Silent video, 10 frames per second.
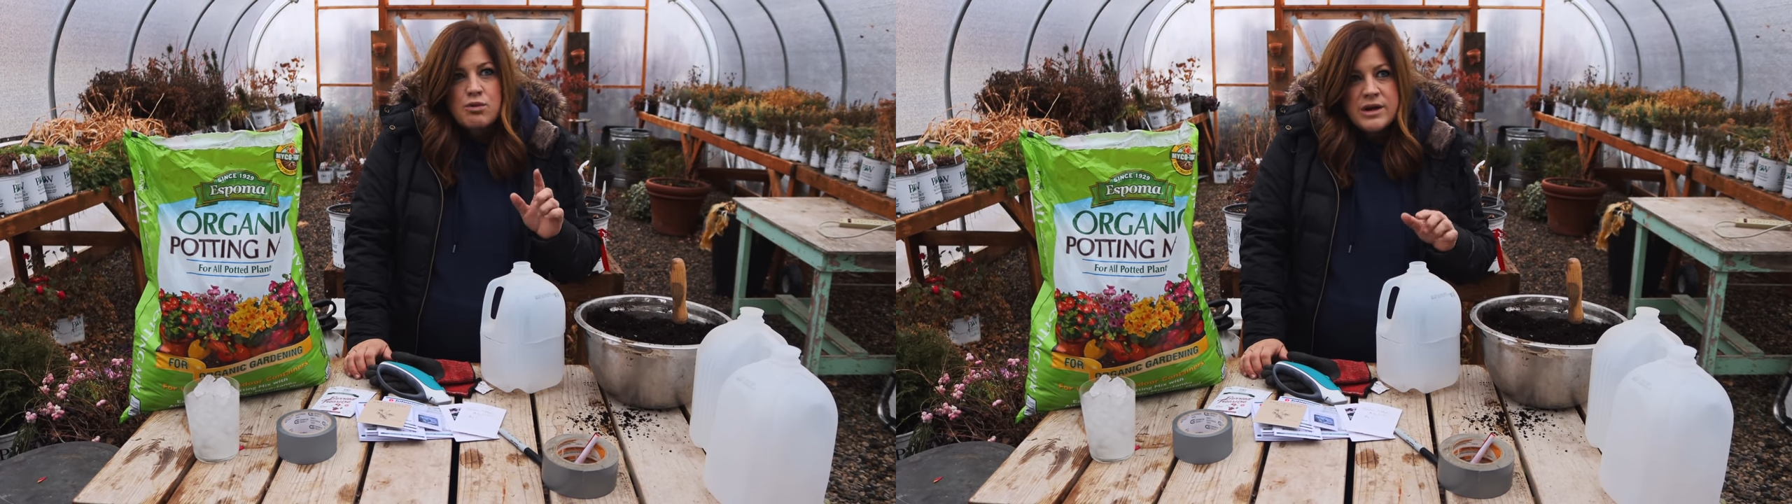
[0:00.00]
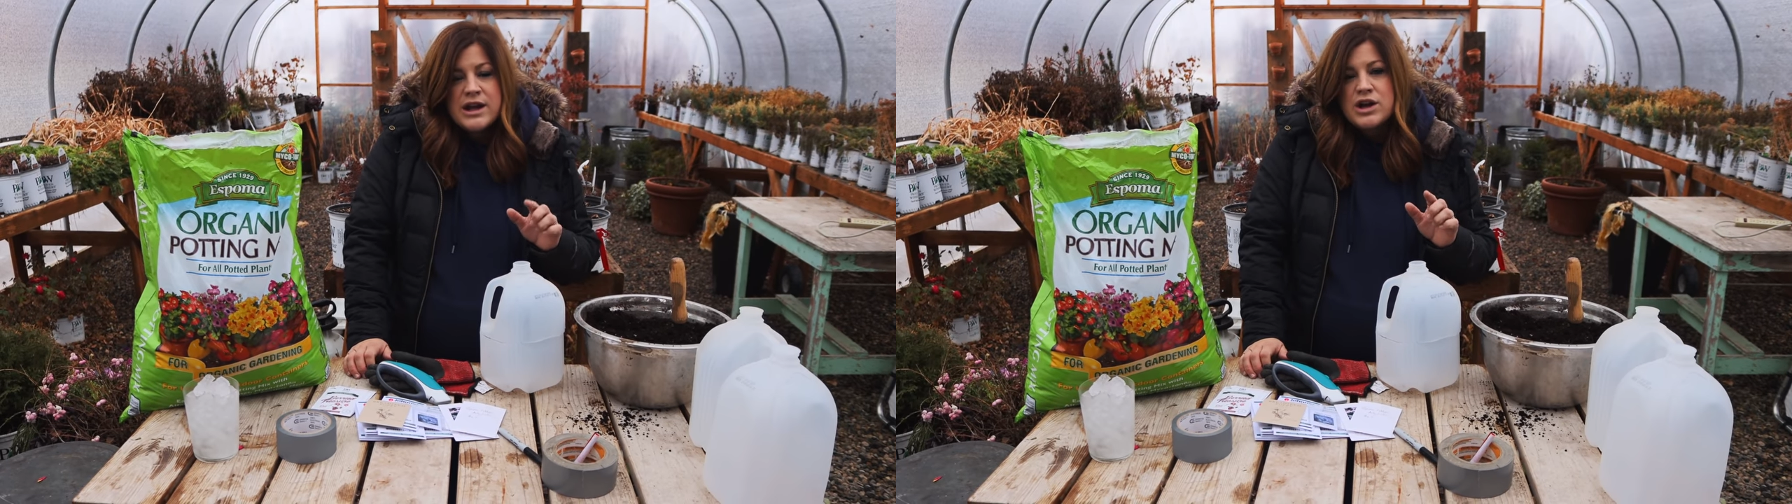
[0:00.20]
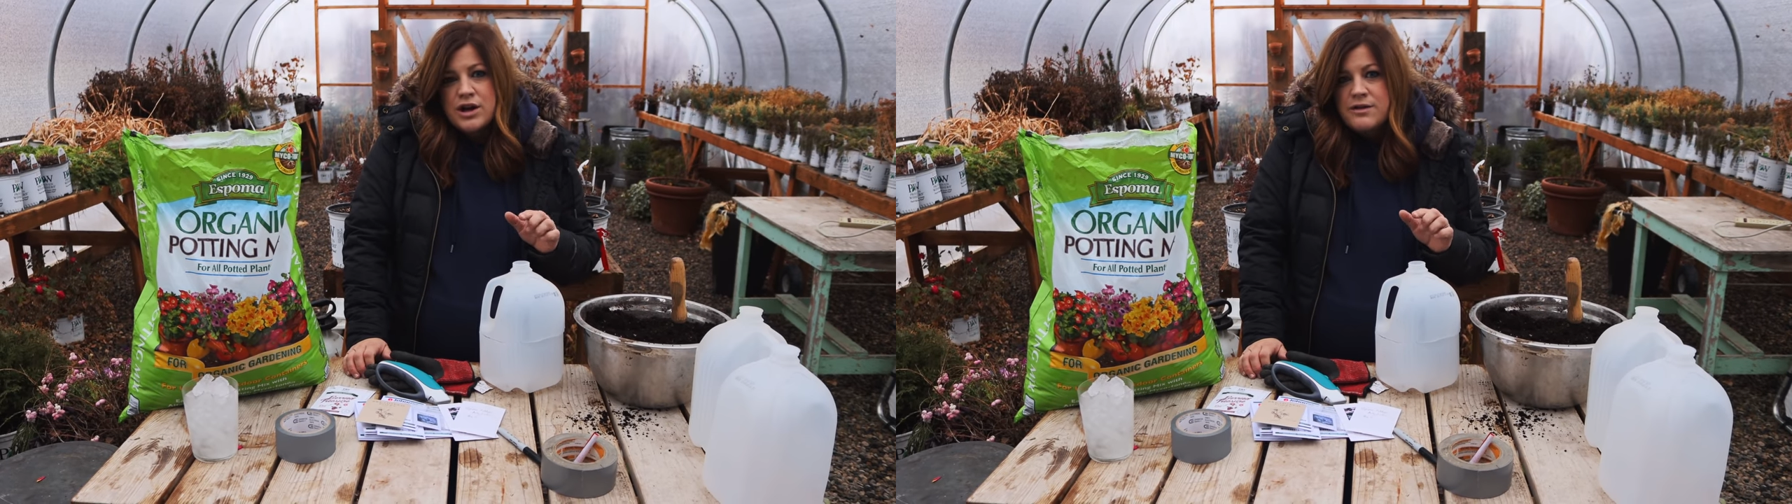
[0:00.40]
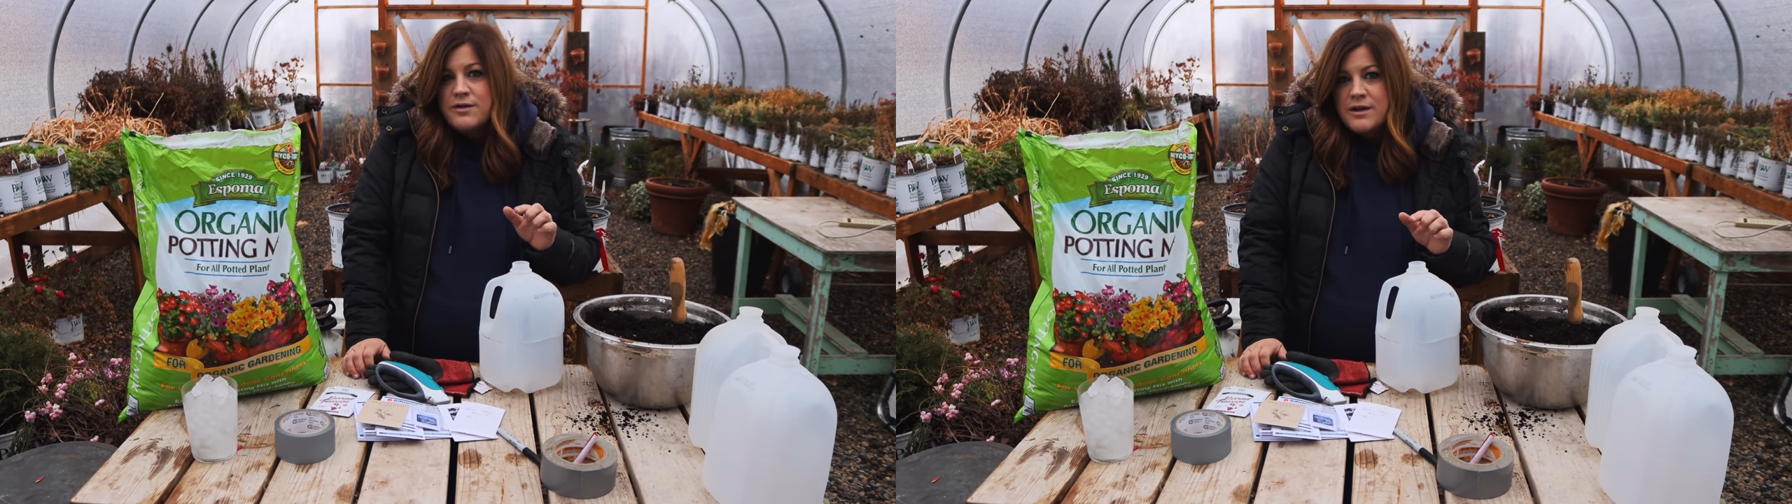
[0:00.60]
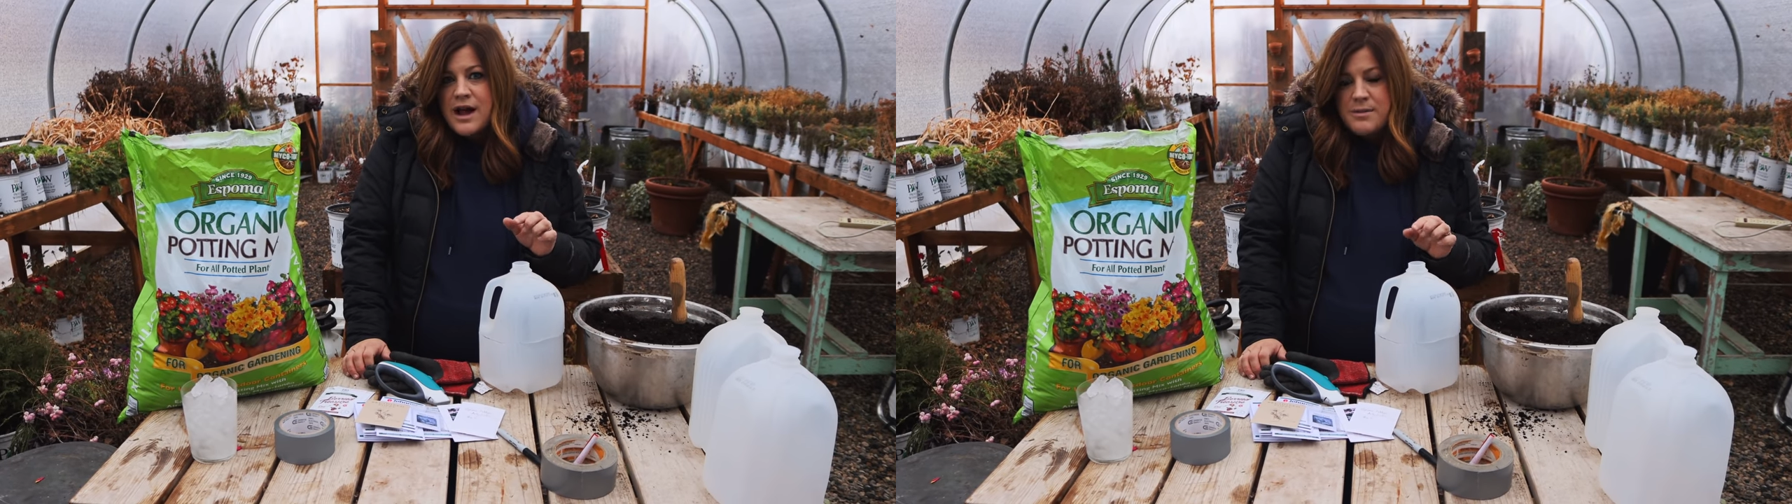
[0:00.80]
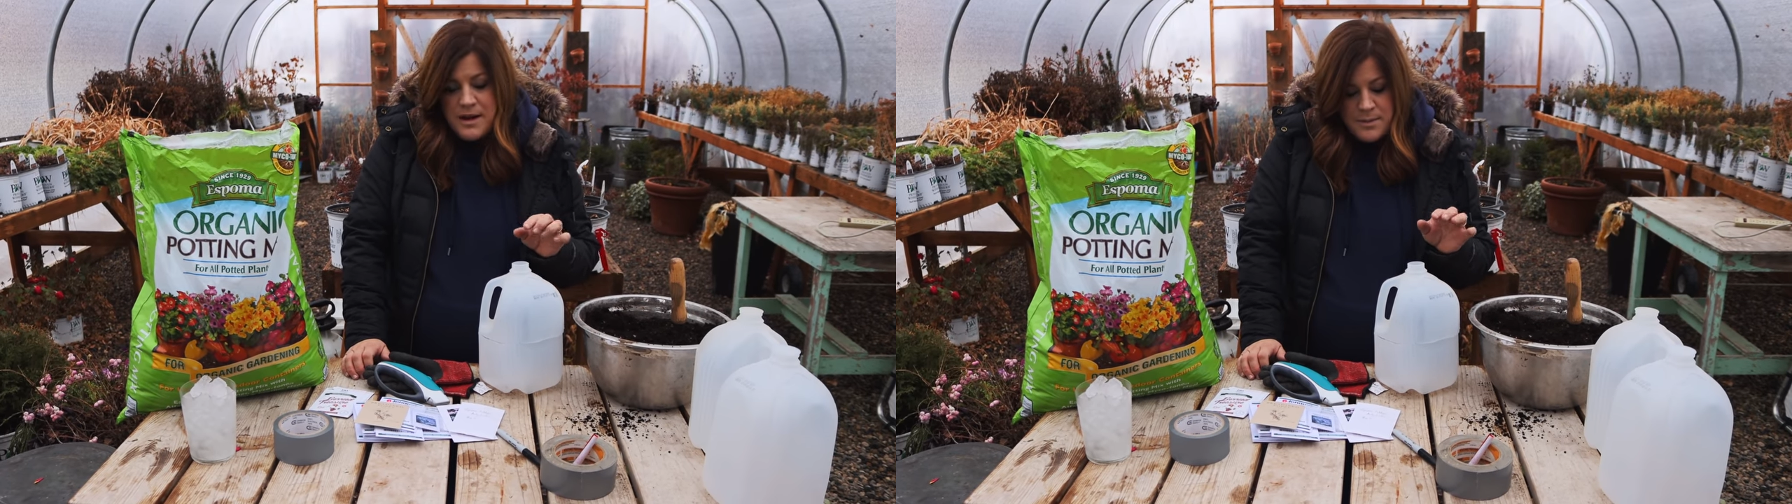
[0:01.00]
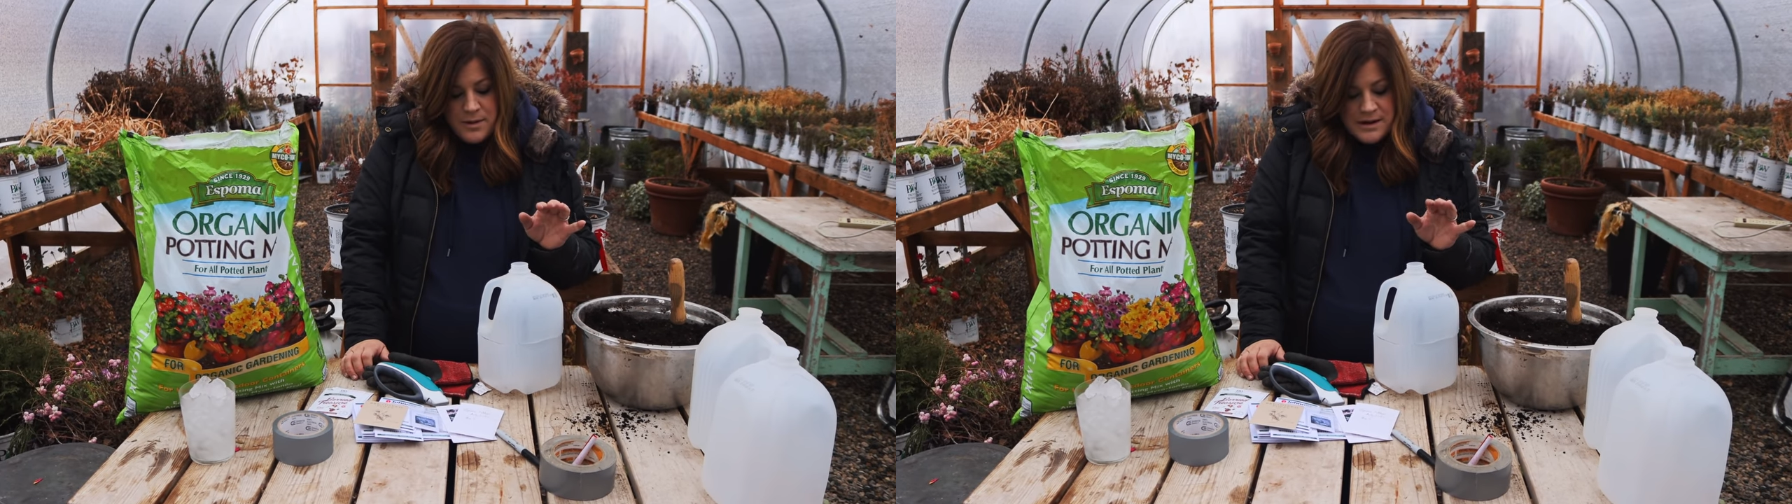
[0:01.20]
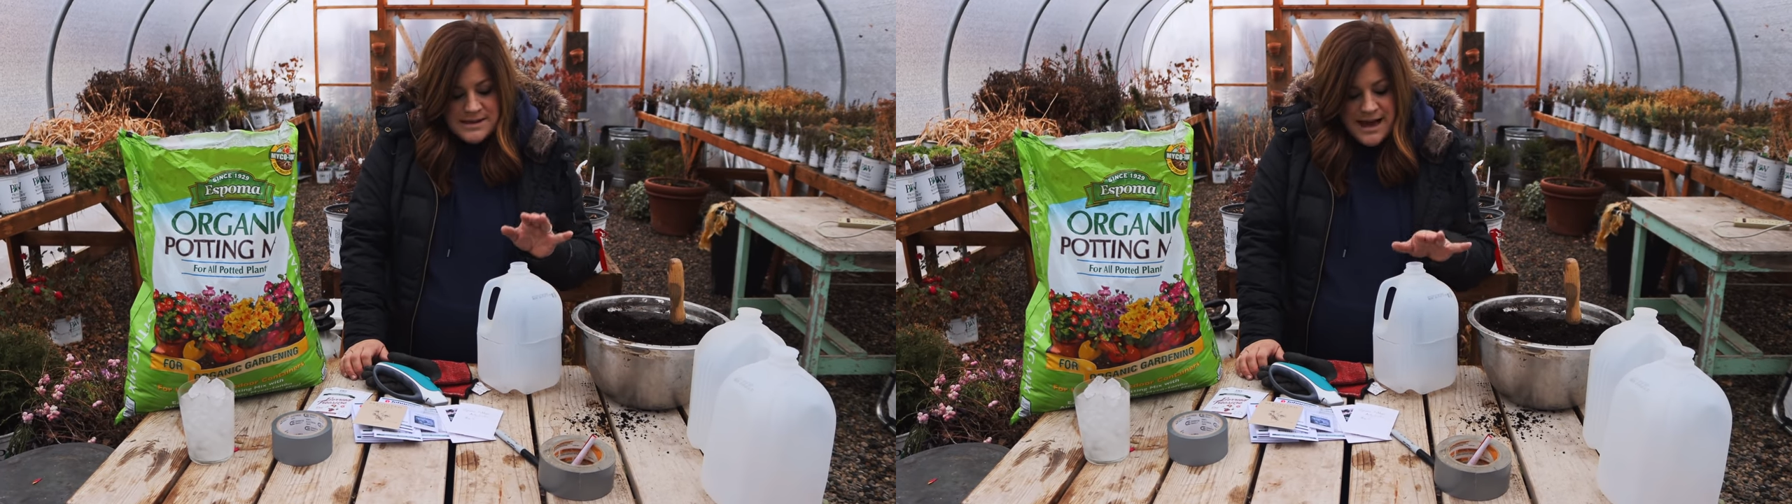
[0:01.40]
really good for a lot of
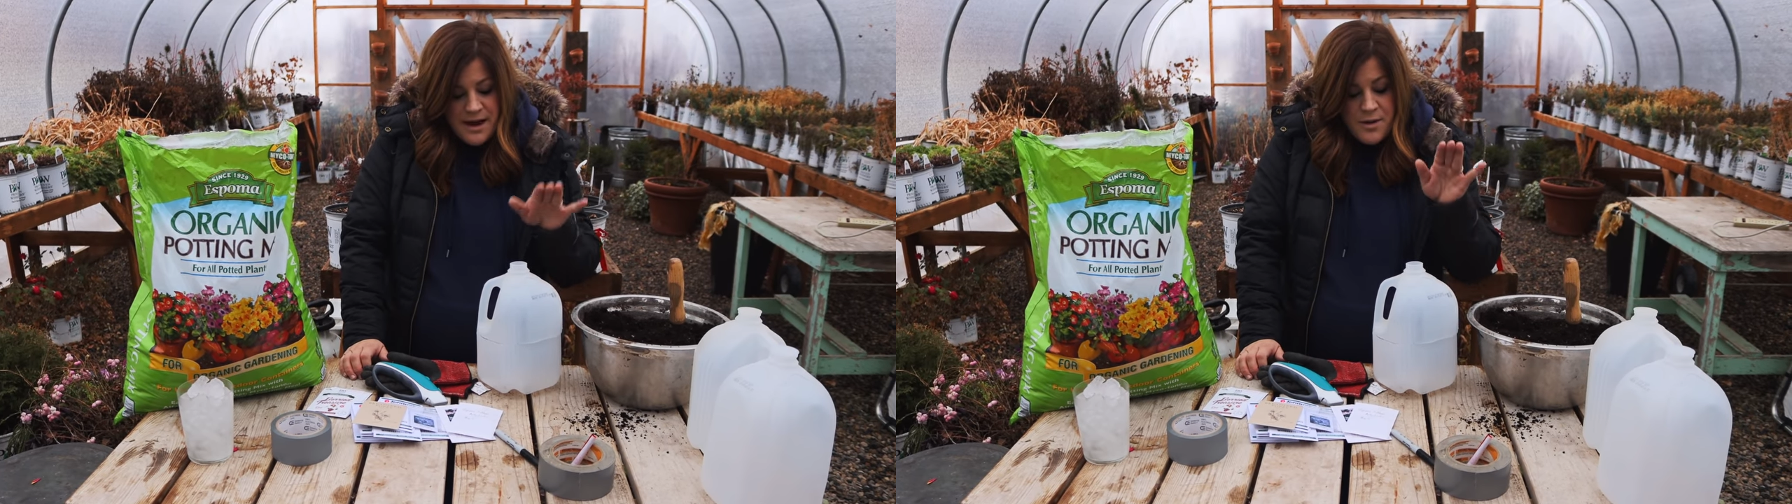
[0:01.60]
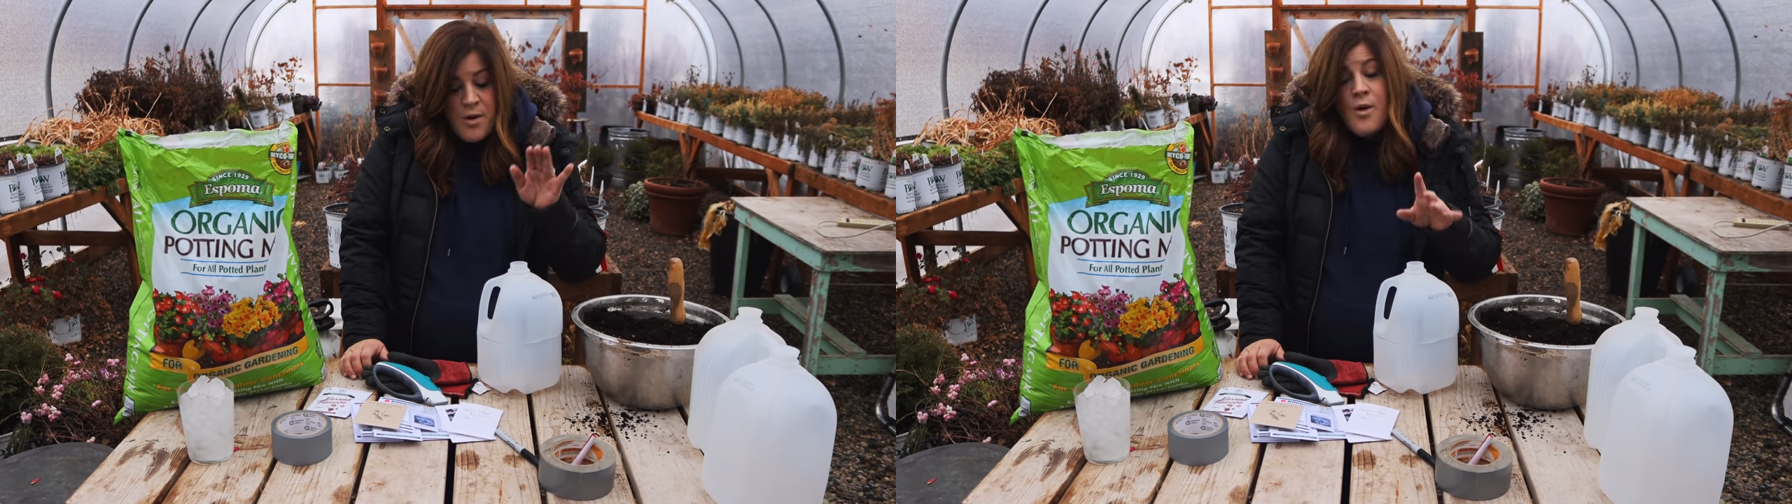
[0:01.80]
people is that